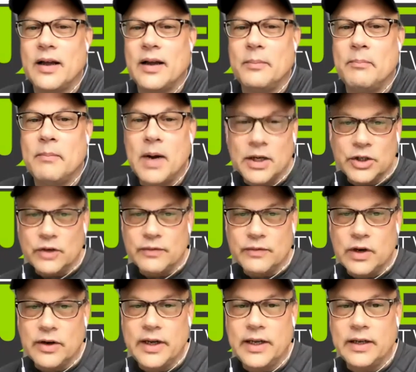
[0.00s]
much of
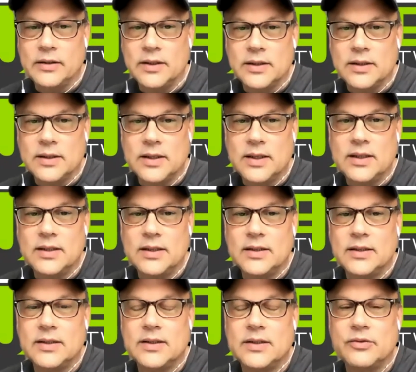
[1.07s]
our illness
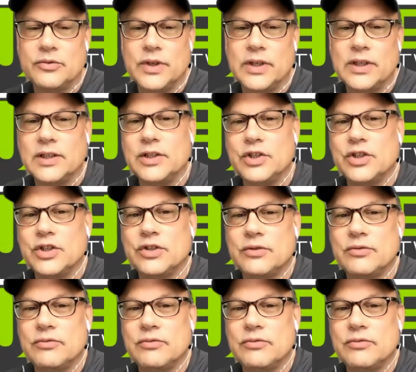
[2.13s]
is really just